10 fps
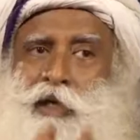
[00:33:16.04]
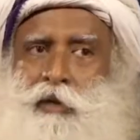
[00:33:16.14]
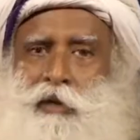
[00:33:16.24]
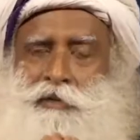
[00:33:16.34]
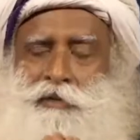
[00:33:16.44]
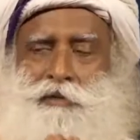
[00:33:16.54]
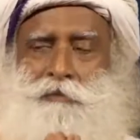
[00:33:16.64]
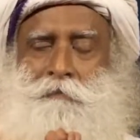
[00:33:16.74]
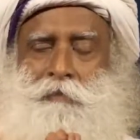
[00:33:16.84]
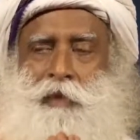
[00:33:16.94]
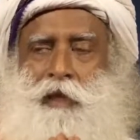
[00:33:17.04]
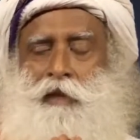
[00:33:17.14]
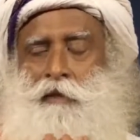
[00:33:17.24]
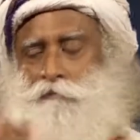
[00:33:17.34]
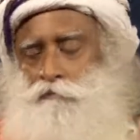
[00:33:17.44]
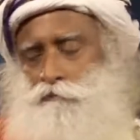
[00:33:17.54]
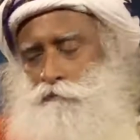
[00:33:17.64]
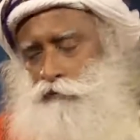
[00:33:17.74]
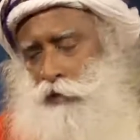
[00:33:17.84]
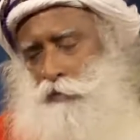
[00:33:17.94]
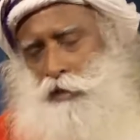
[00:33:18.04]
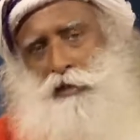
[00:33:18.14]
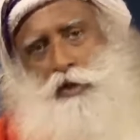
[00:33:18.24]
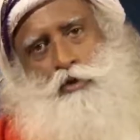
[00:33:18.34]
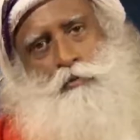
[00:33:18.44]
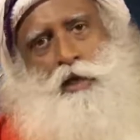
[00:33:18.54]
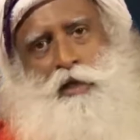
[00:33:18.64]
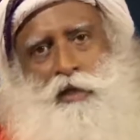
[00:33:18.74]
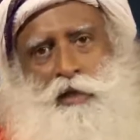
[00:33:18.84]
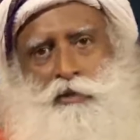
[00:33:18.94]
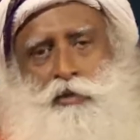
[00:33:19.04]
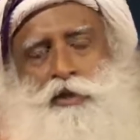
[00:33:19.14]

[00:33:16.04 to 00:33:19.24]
because from Kanyakumari to